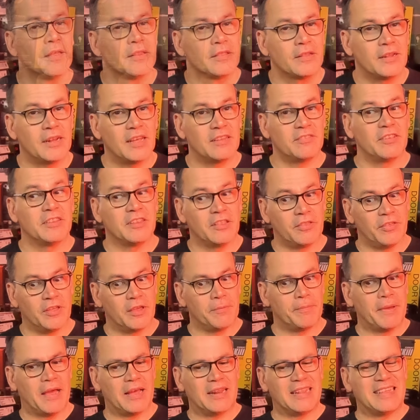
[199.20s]
The last thing to think
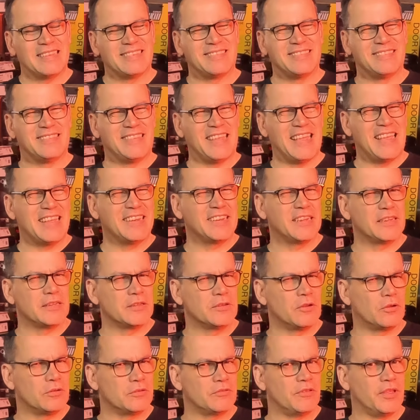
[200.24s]
about is DIN and
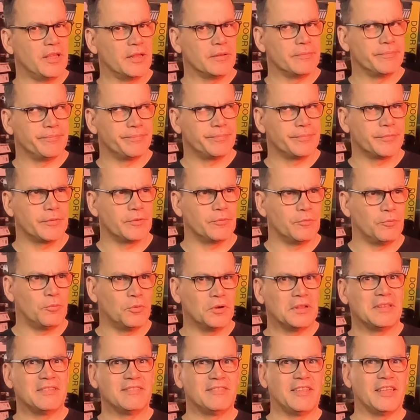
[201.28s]
not DIN. So
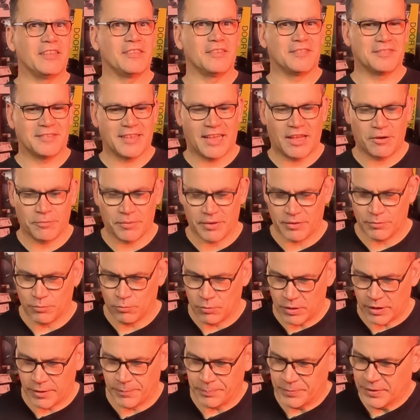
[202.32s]
what is DIN to start with?
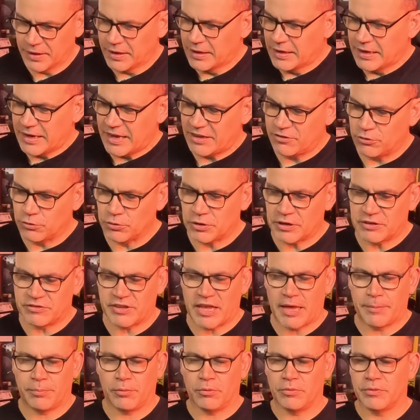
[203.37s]
Well, here's a good
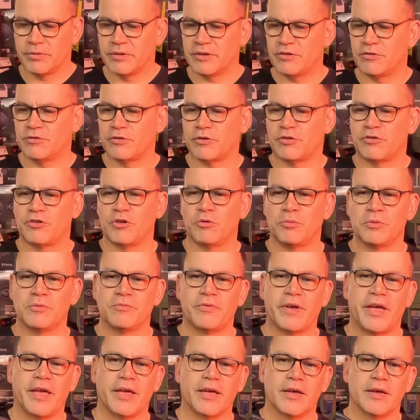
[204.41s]
example. This is a Selwyn
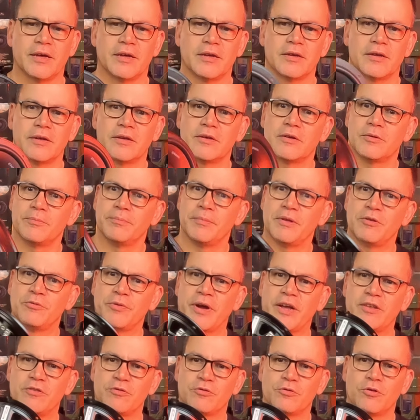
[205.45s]
Vega
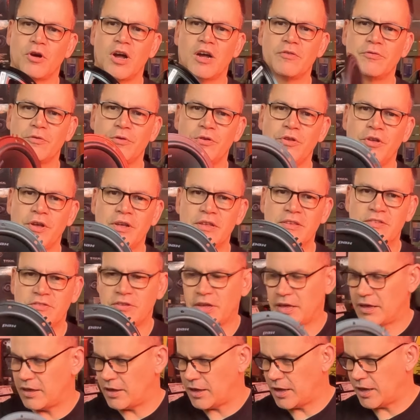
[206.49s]
mid-range driver, and you can
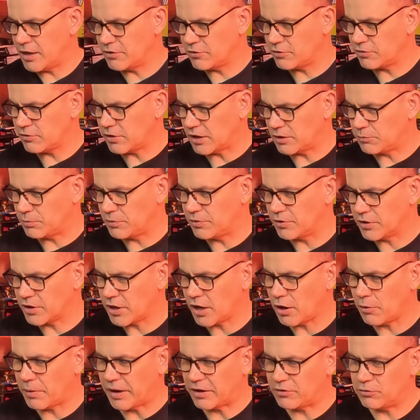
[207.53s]
see here, just like with the
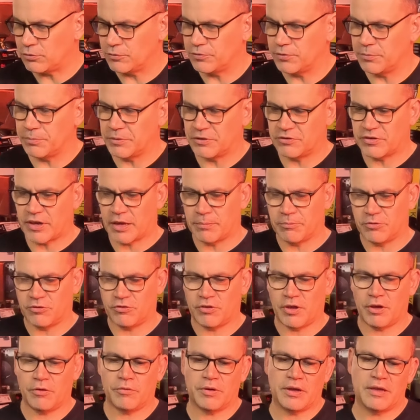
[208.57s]
coaxial from the same
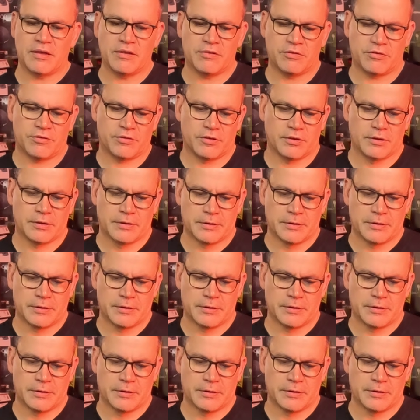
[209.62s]
series,